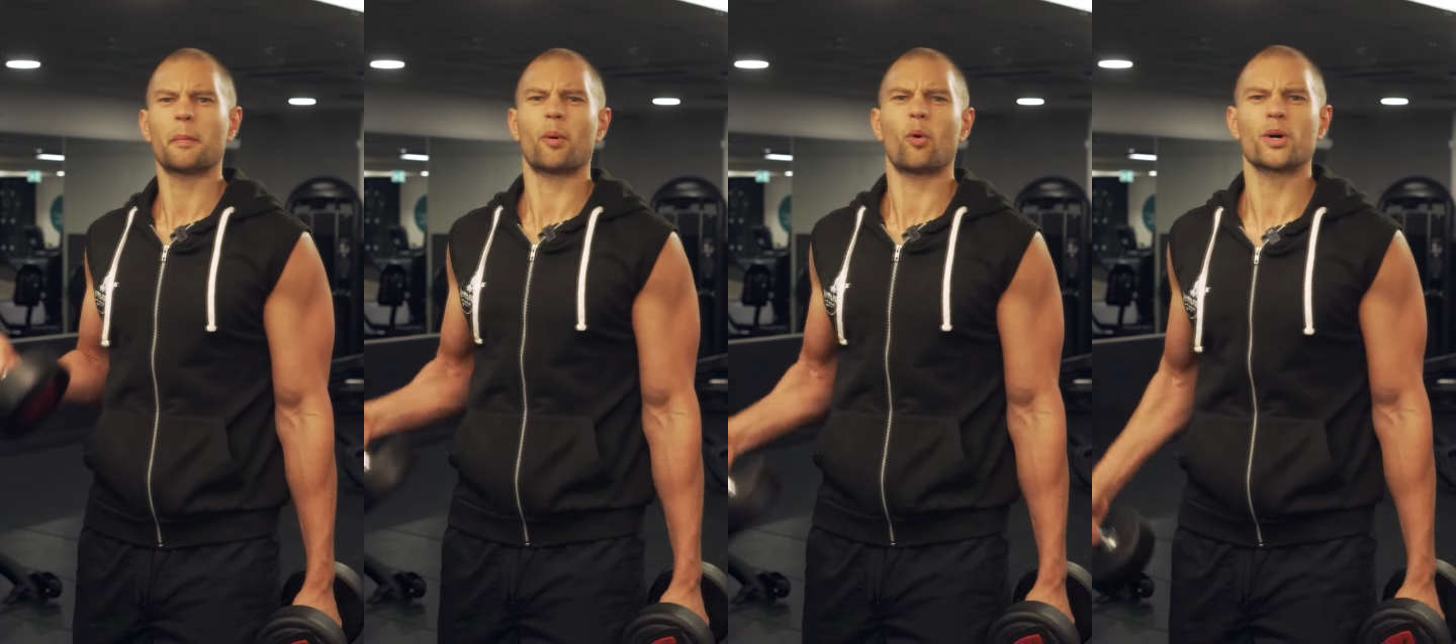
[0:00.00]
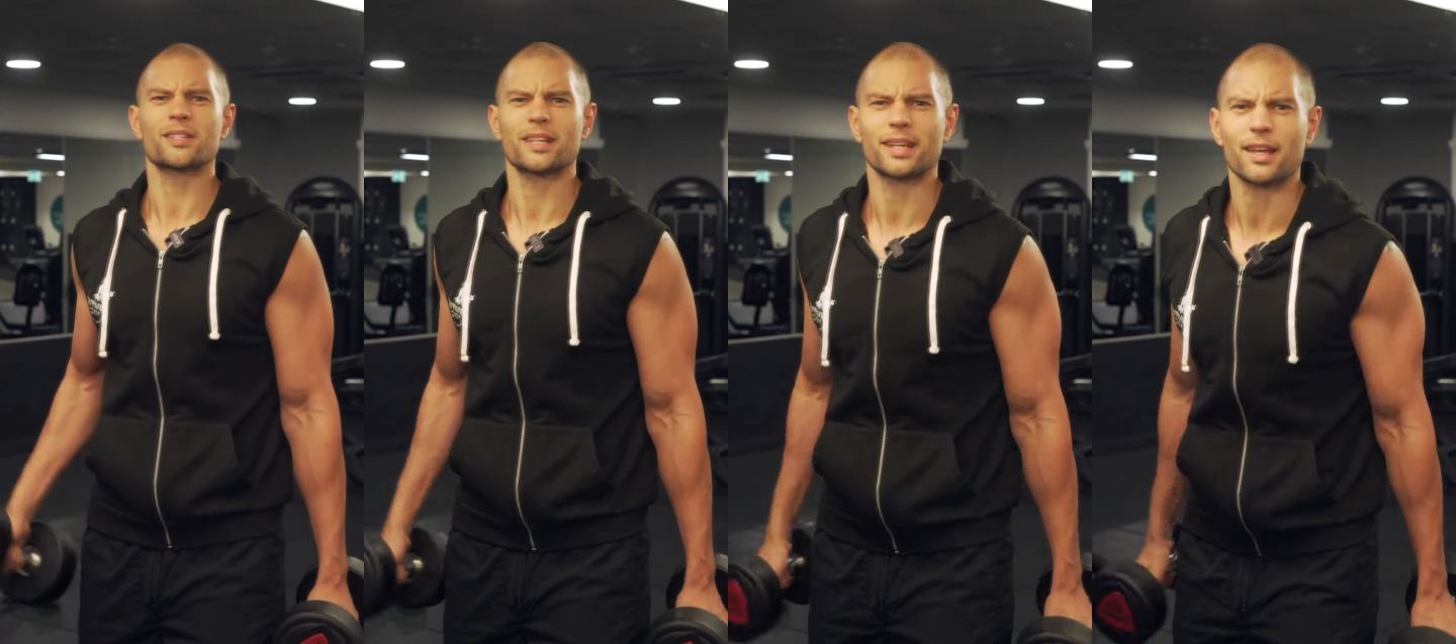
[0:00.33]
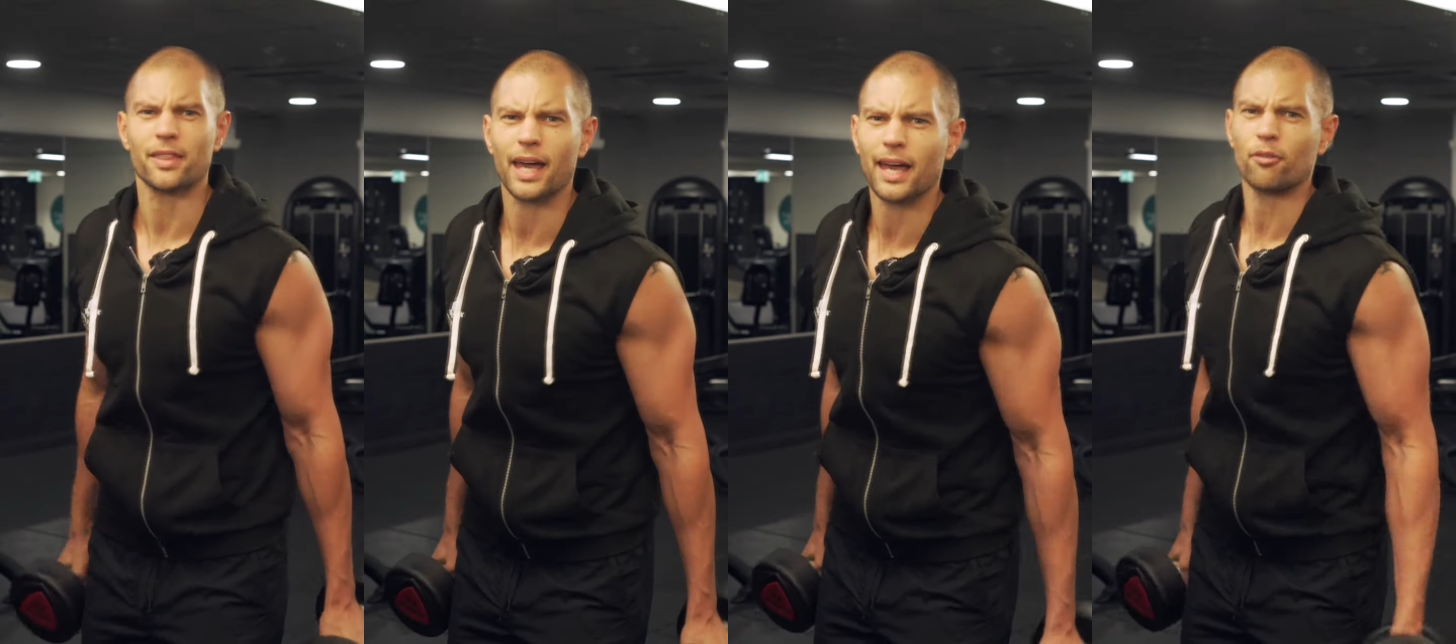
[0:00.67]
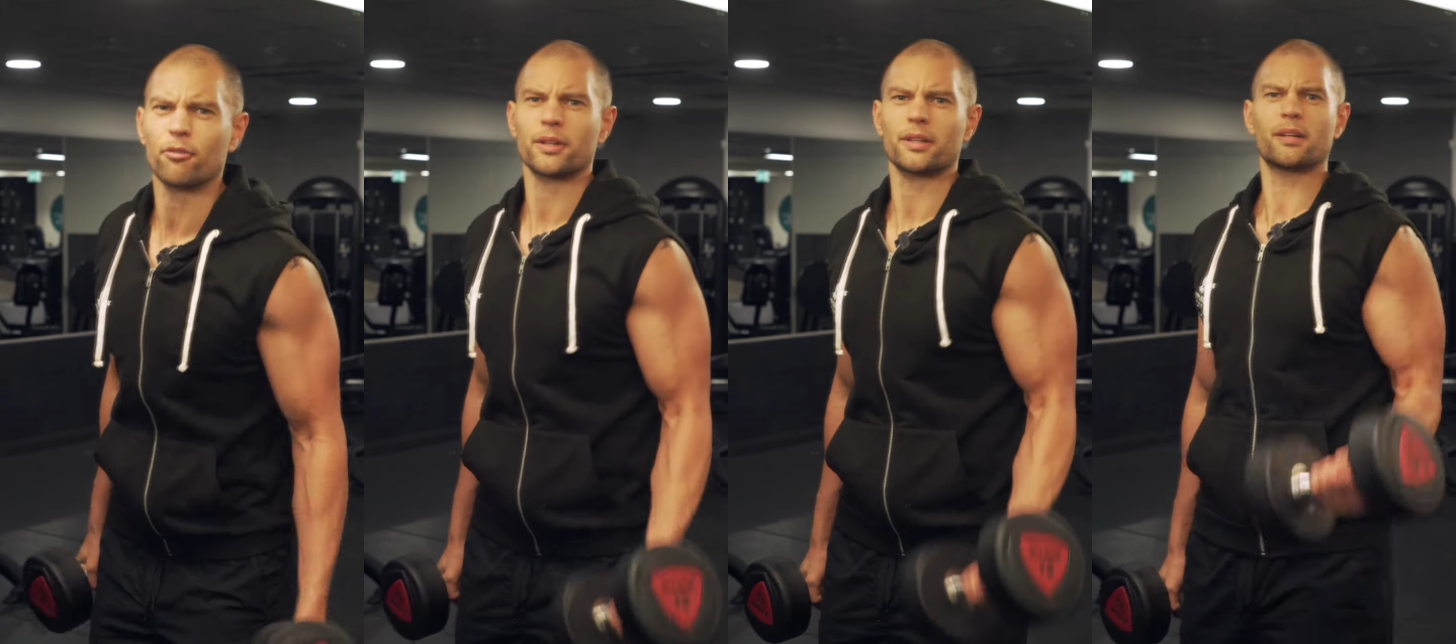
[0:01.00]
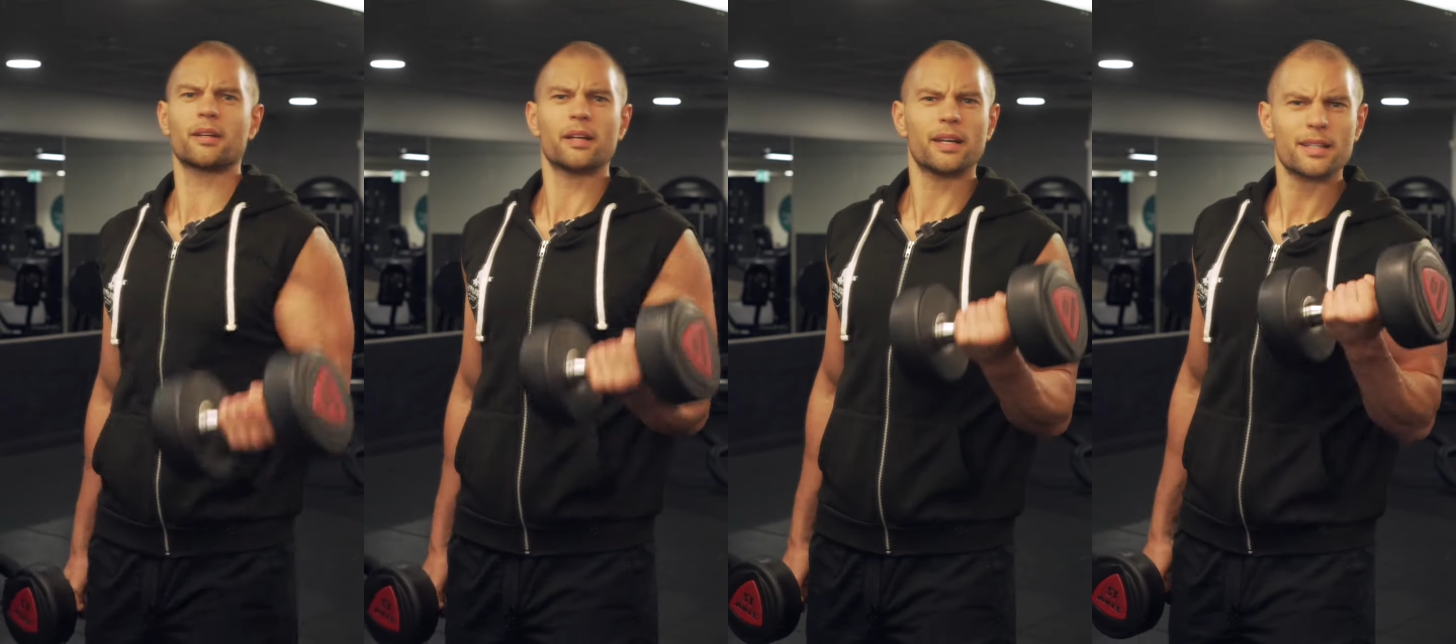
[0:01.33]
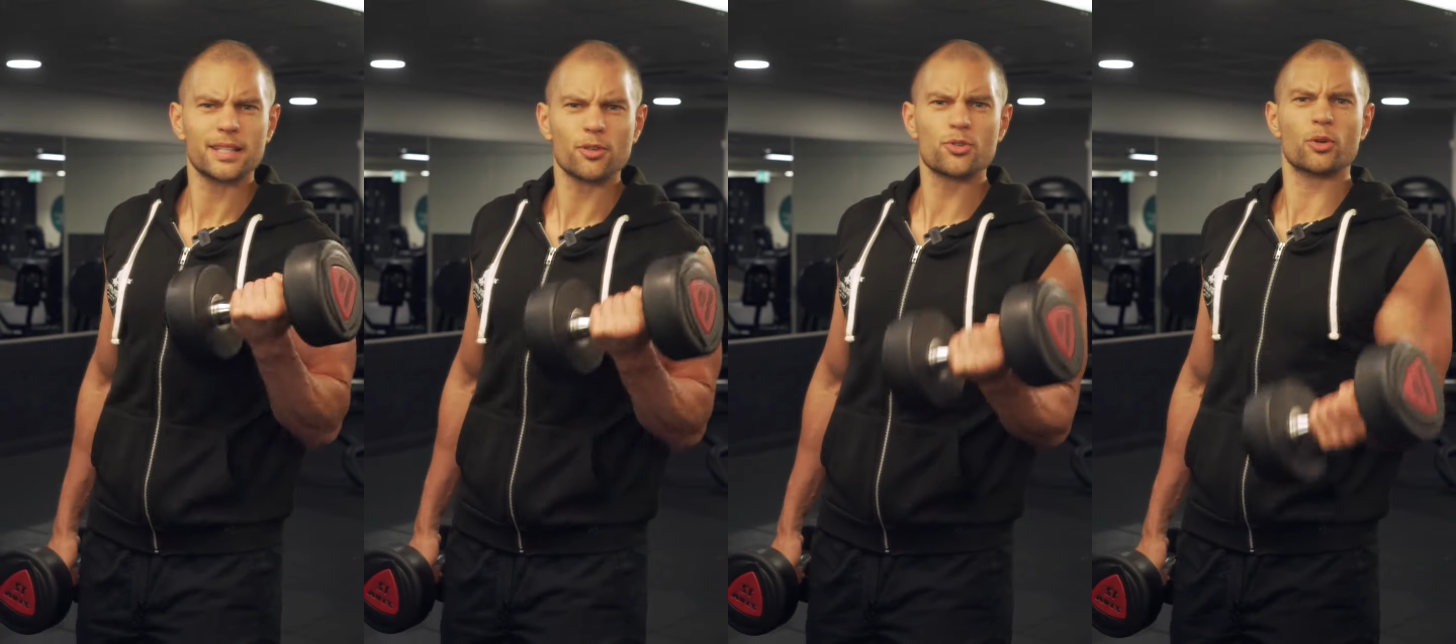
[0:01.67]
but once they get the hang of it,
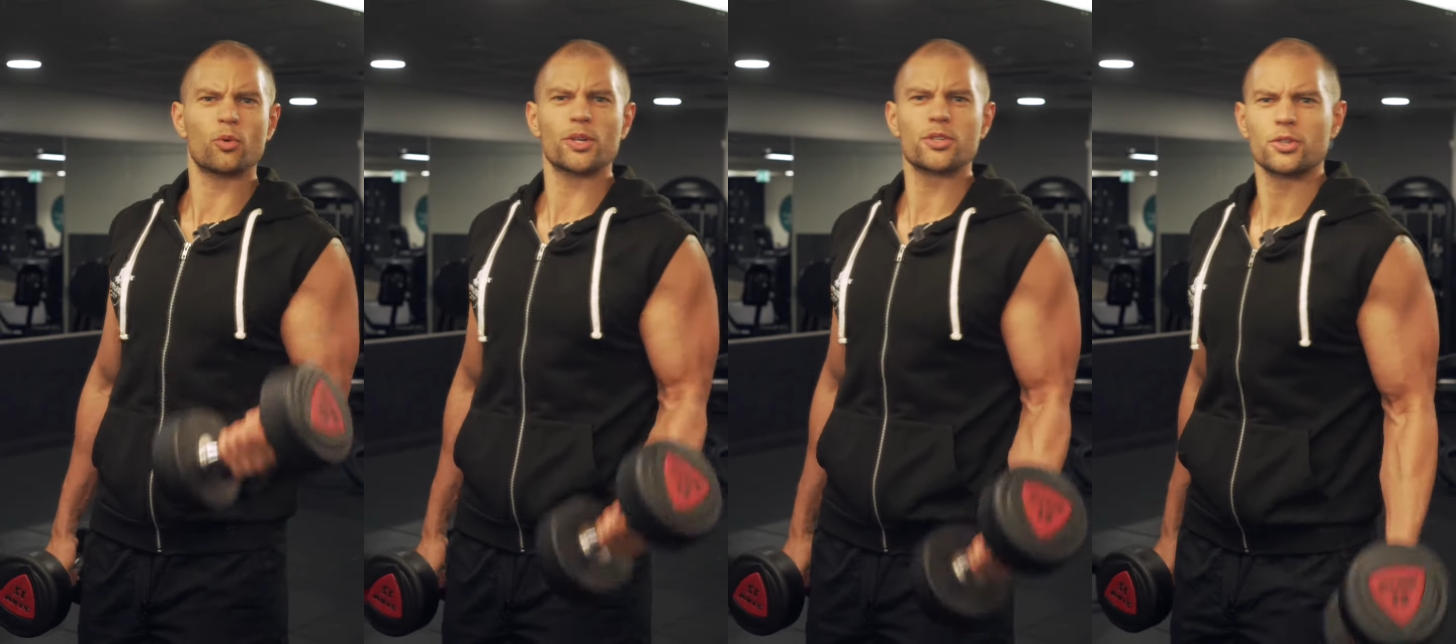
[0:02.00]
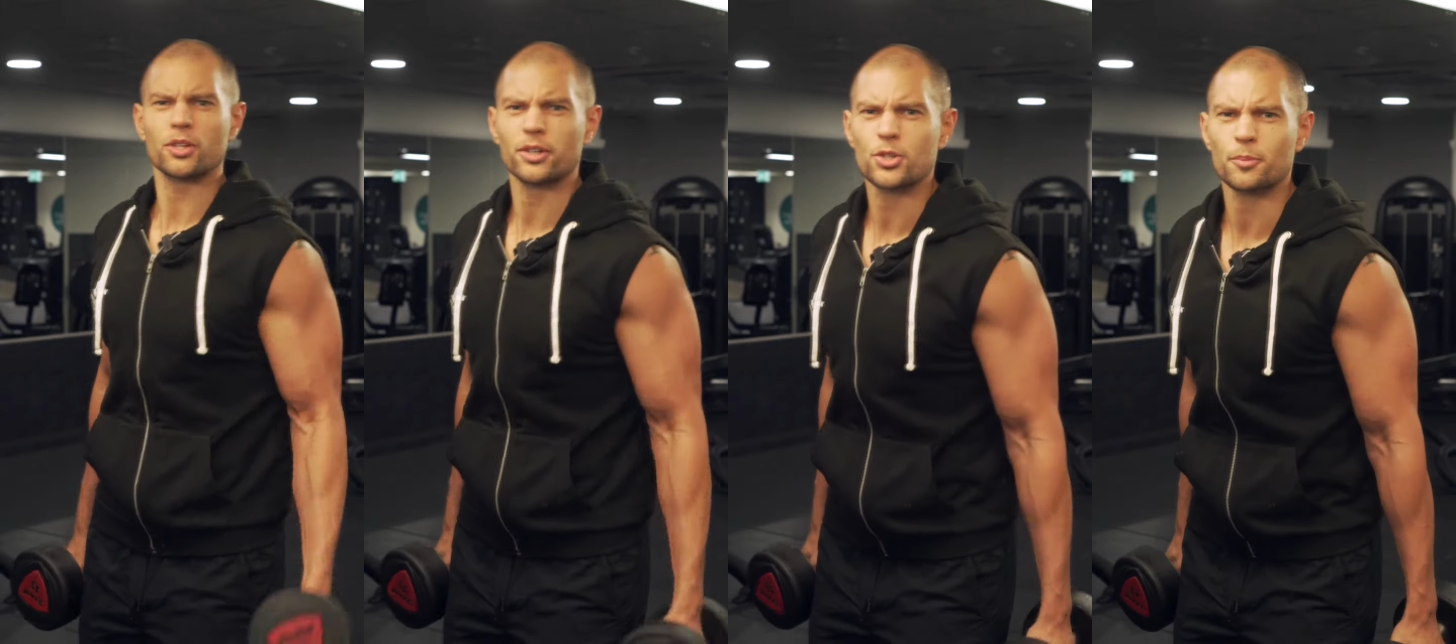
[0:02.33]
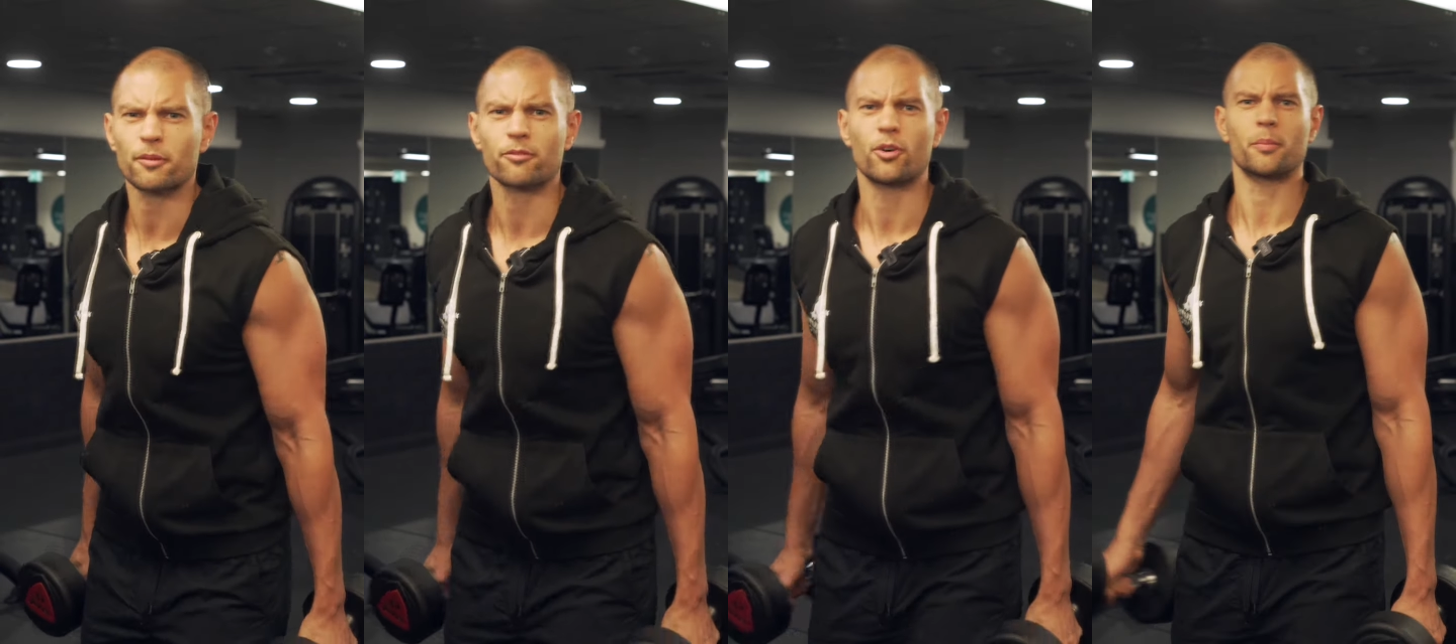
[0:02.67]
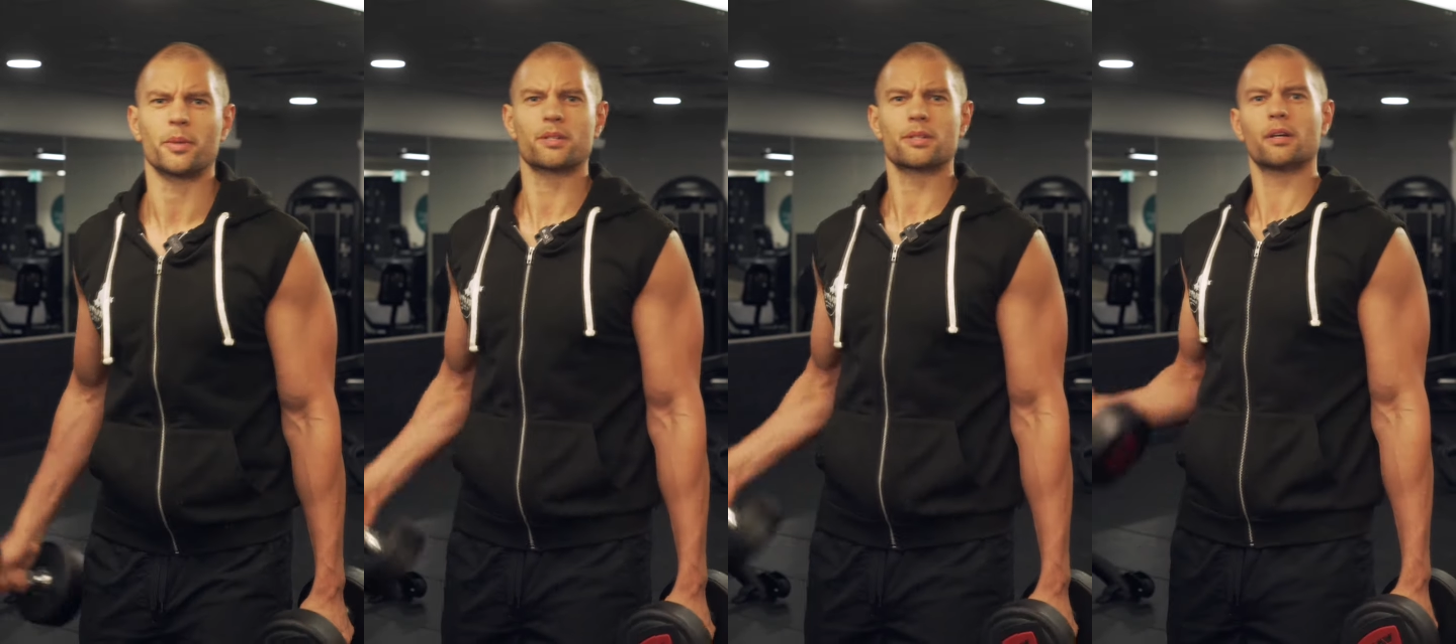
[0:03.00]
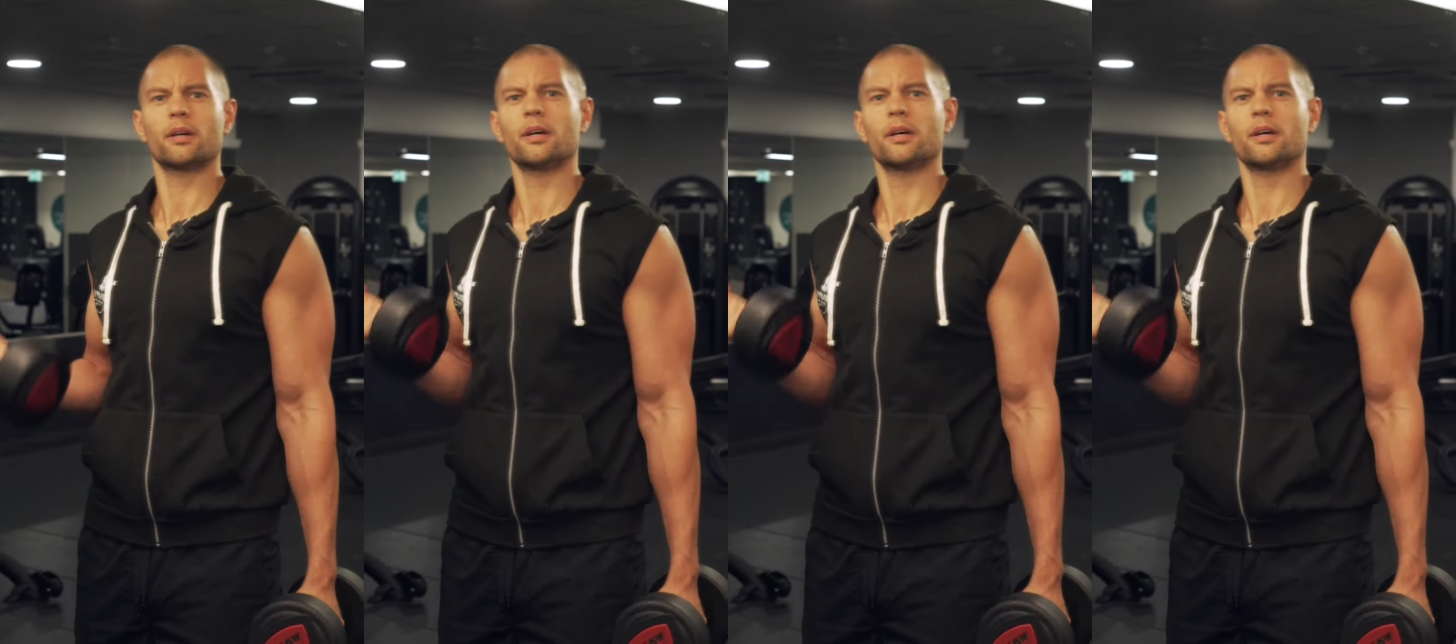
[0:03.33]
they usually want to increase performance.